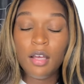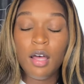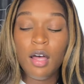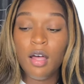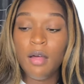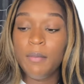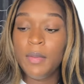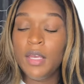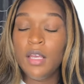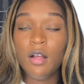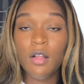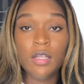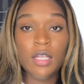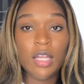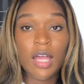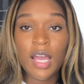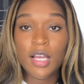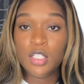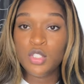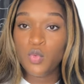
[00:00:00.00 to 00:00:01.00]
Um, he only
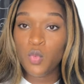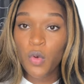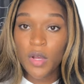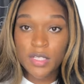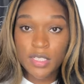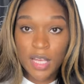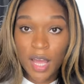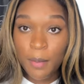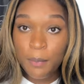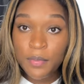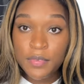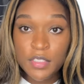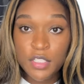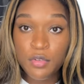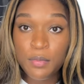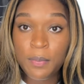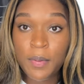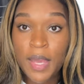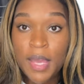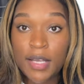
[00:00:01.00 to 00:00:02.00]
likes one type of
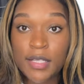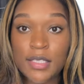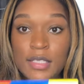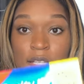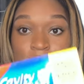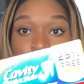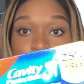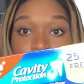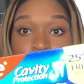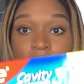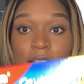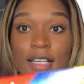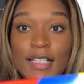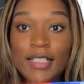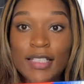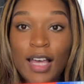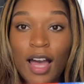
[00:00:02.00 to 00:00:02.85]
toothpaste and it's this